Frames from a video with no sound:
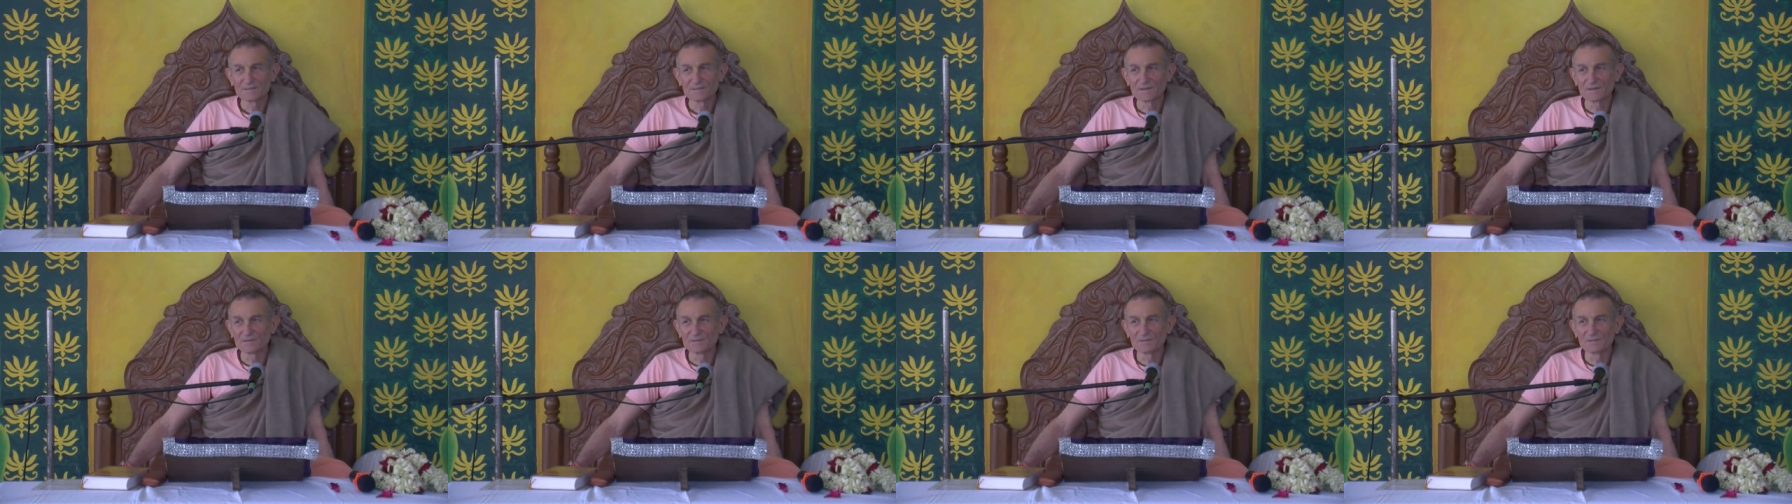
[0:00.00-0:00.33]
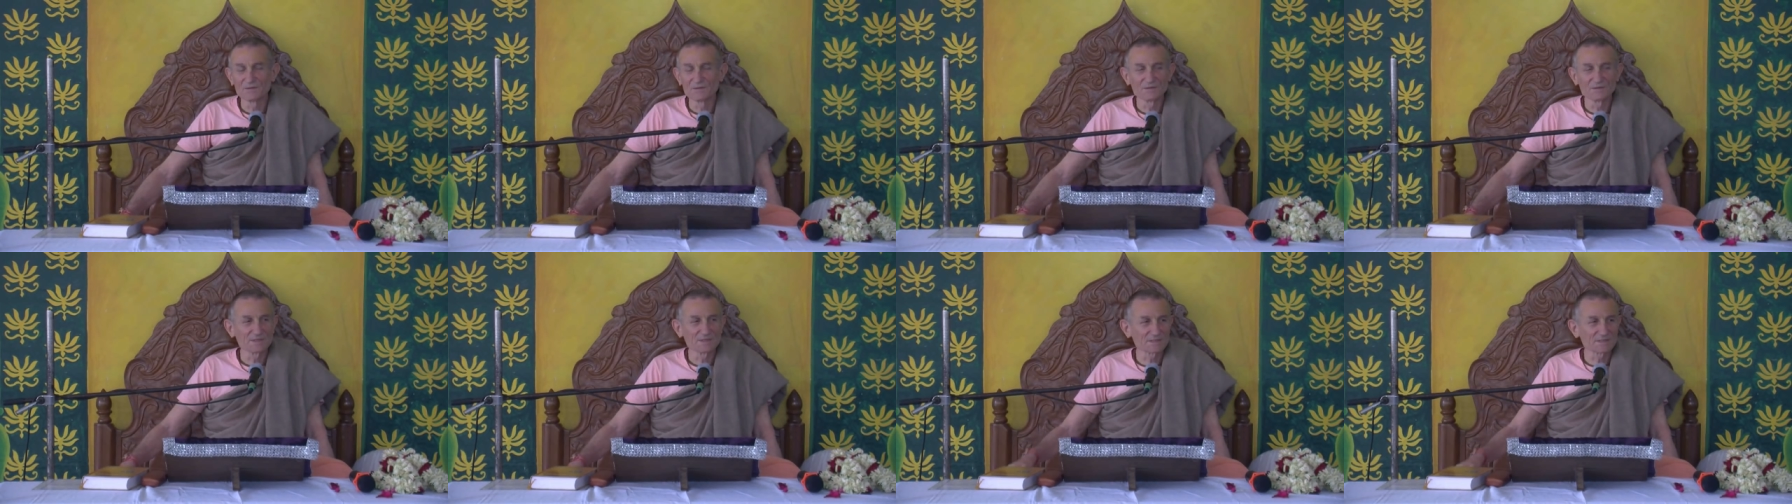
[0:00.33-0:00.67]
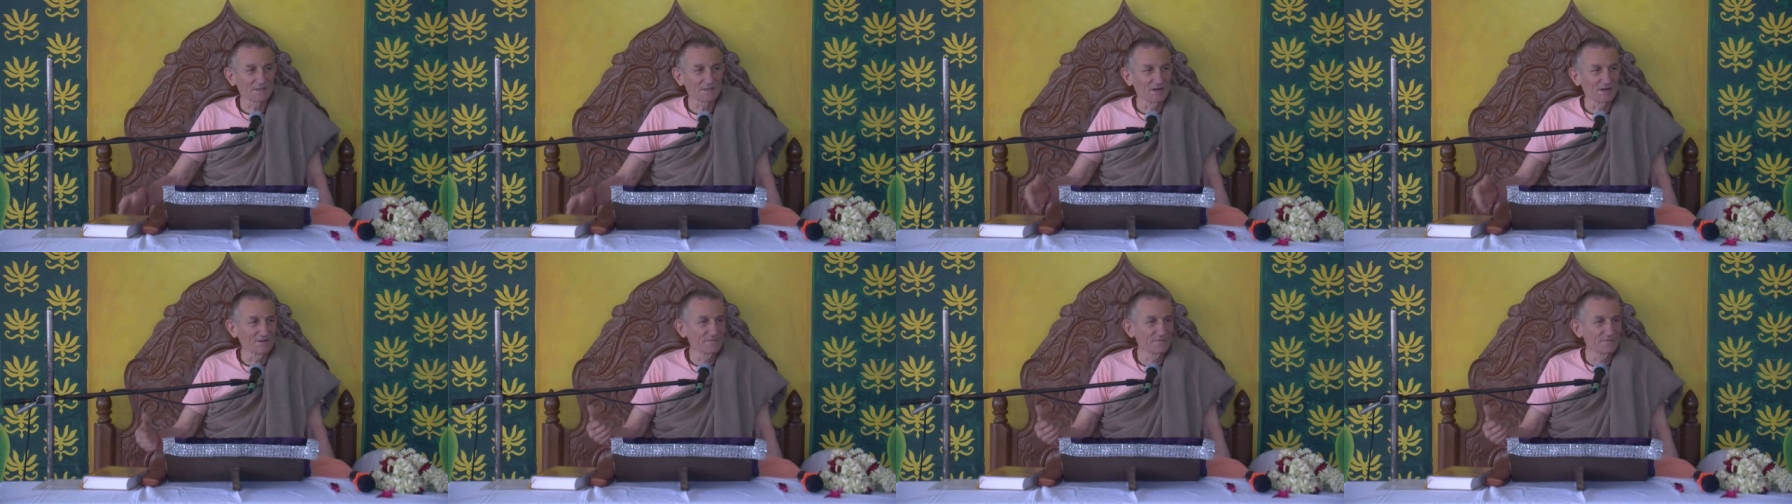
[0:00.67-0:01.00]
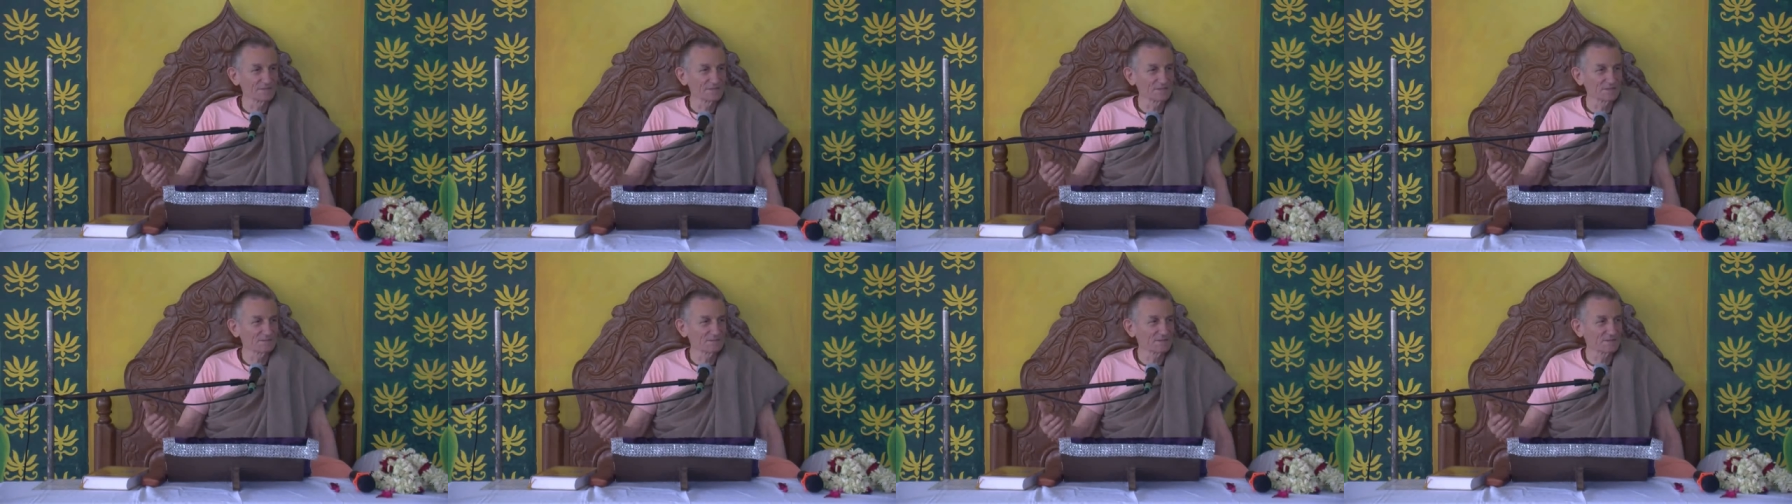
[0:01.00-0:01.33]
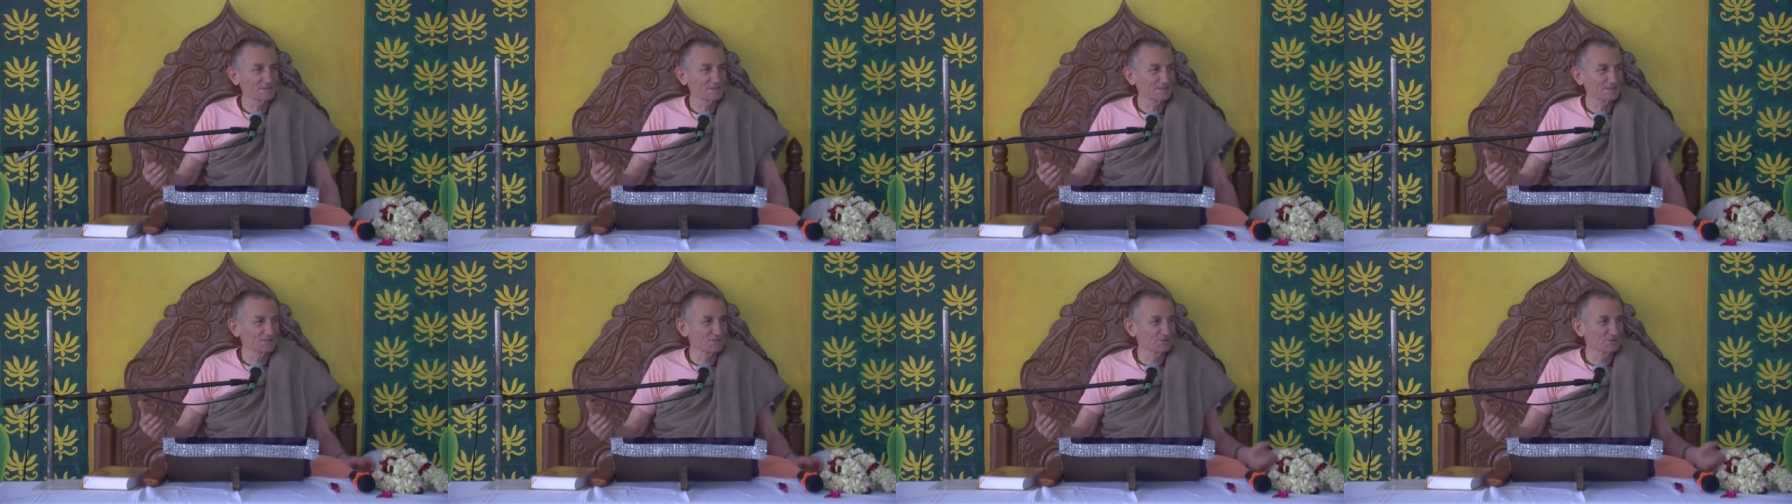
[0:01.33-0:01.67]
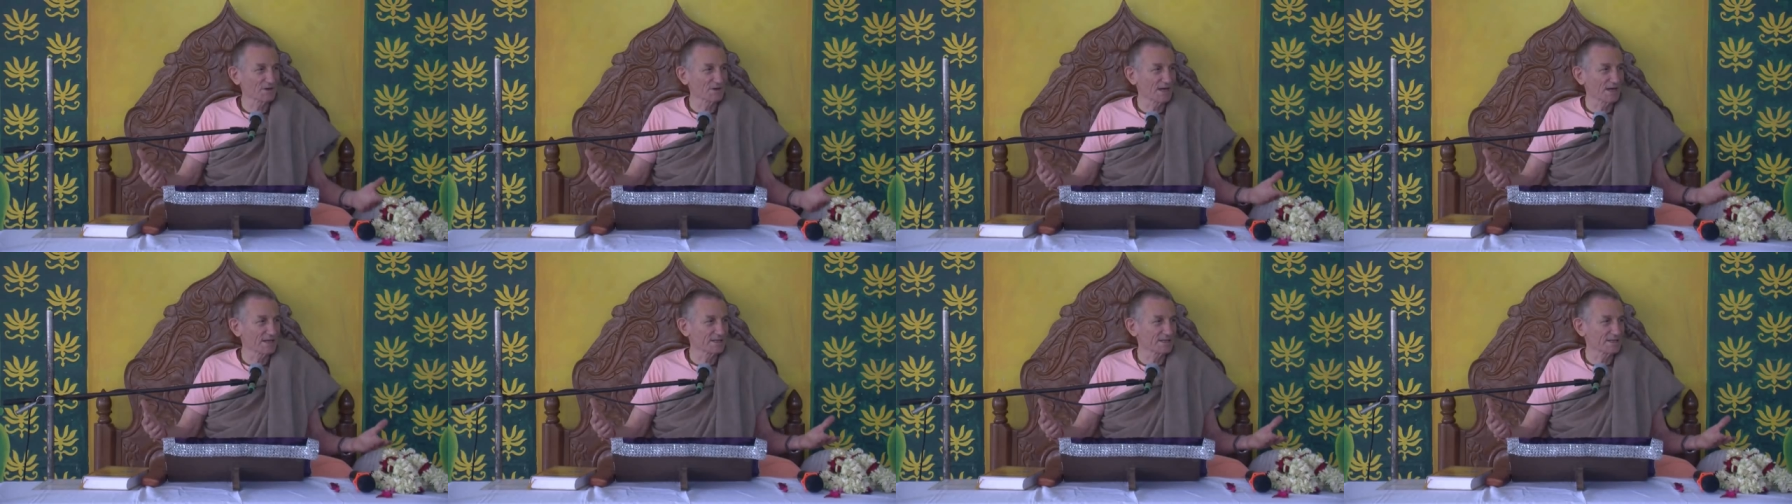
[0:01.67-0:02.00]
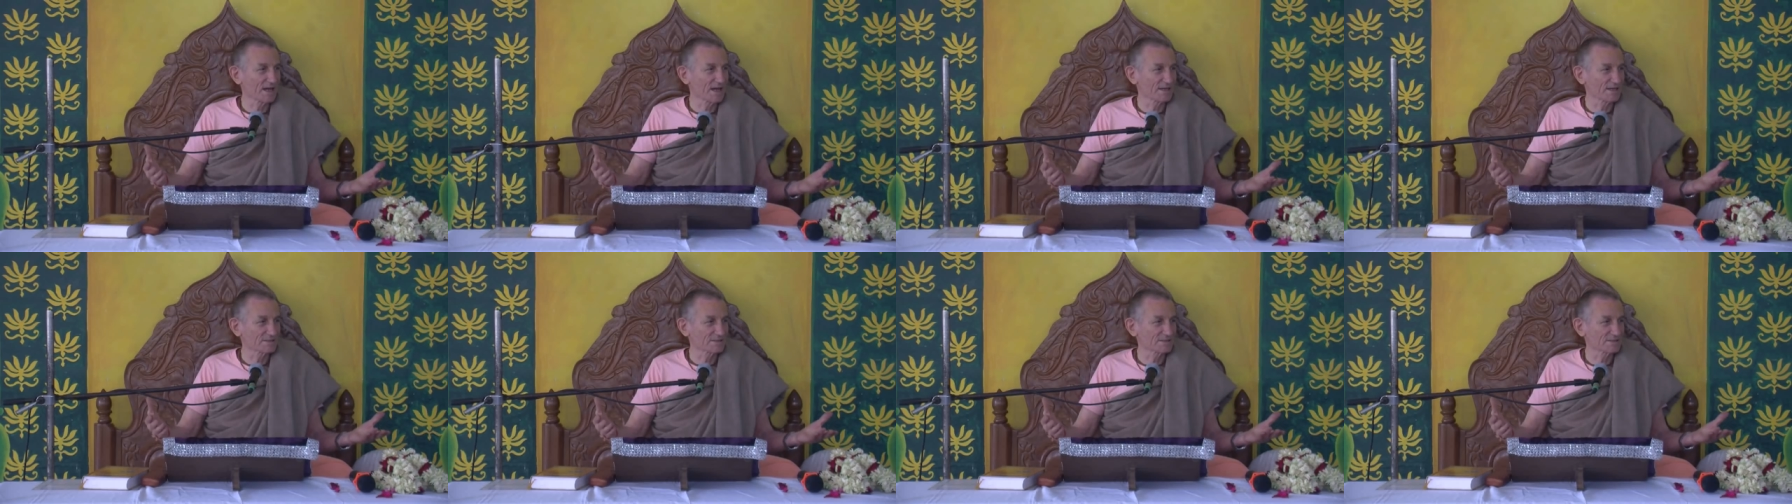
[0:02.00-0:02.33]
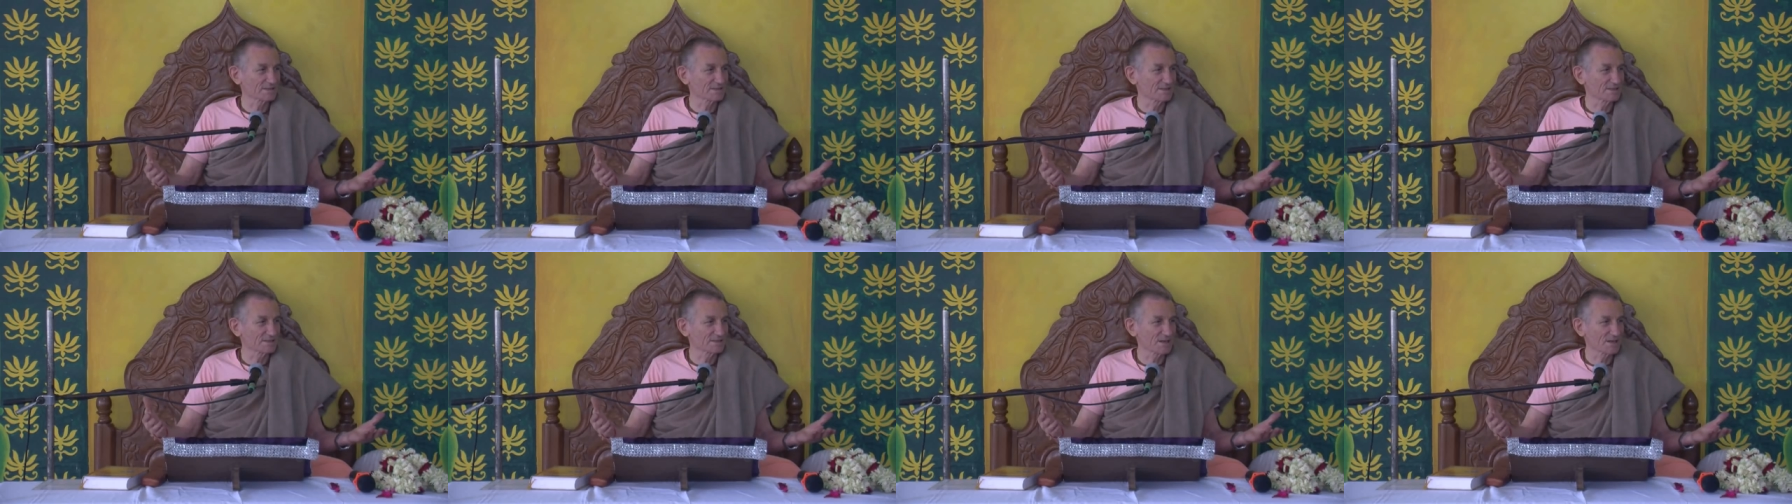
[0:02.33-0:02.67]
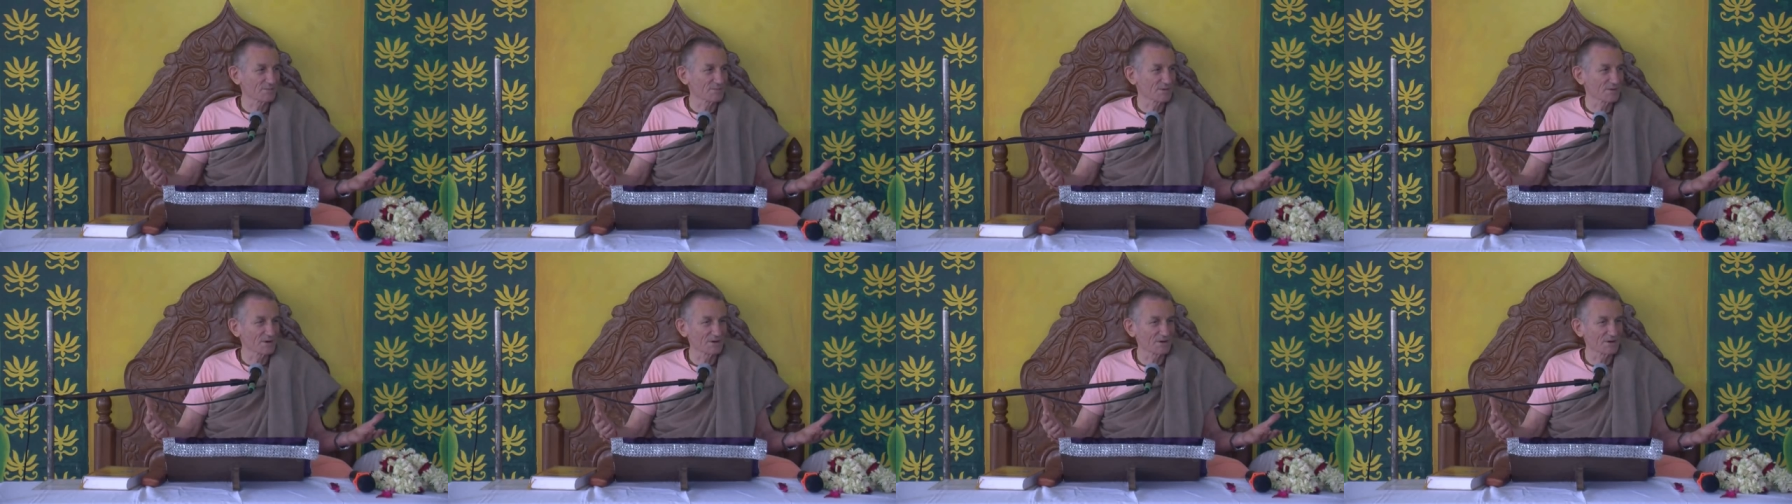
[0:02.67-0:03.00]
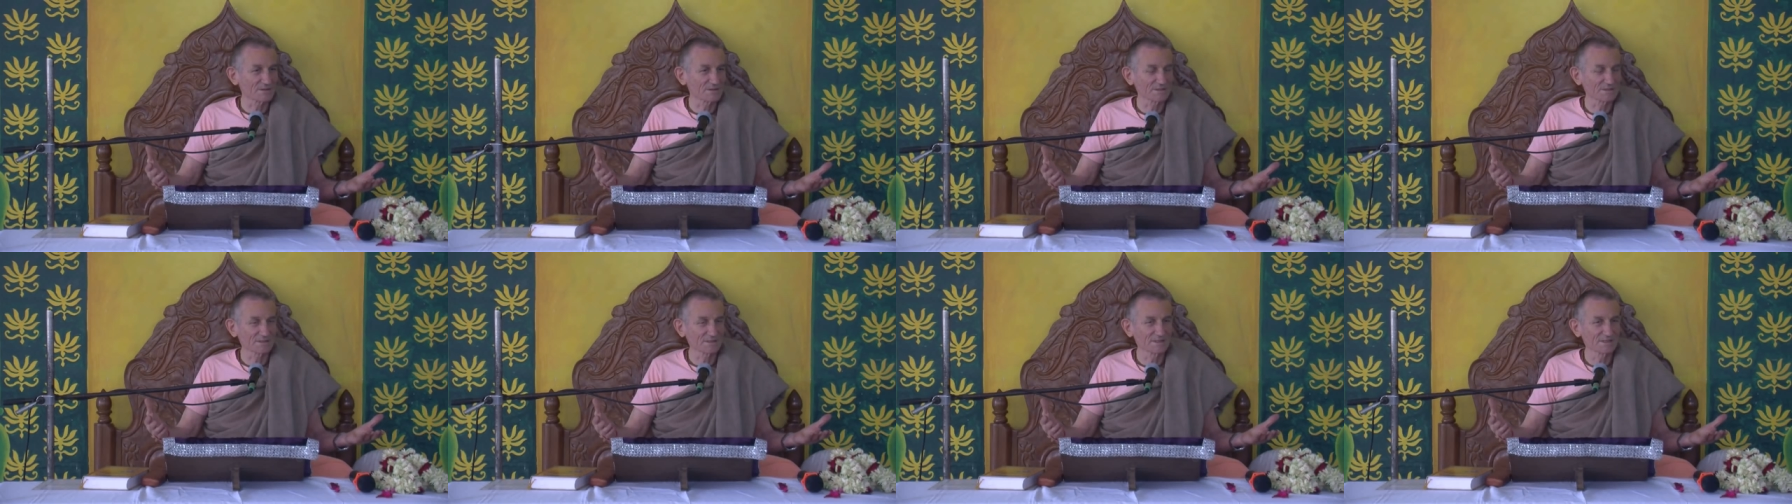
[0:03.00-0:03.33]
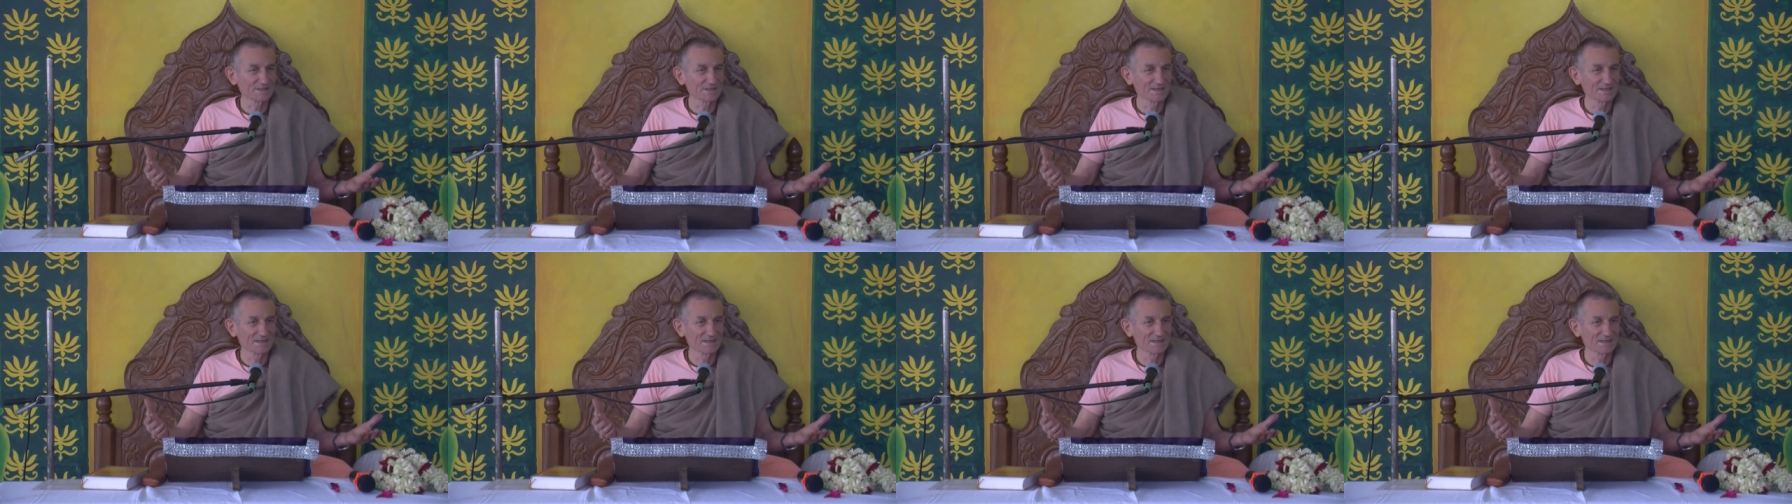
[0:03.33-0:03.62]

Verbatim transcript: But the moon itself is dry dust and some rocks.